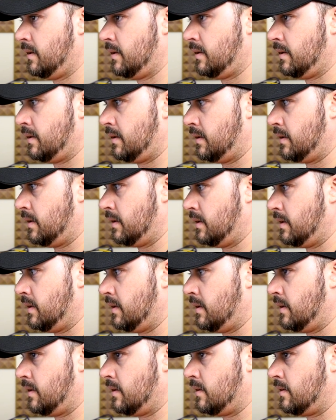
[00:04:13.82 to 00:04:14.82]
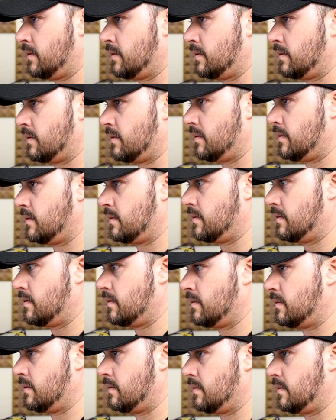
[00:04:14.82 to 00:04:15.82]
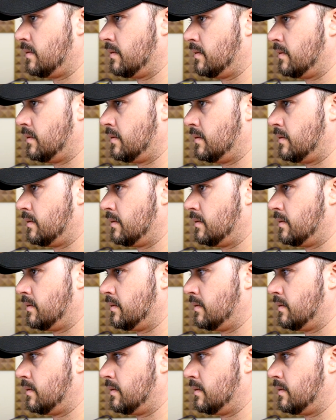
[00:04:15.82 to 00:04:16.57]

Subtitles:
(silence)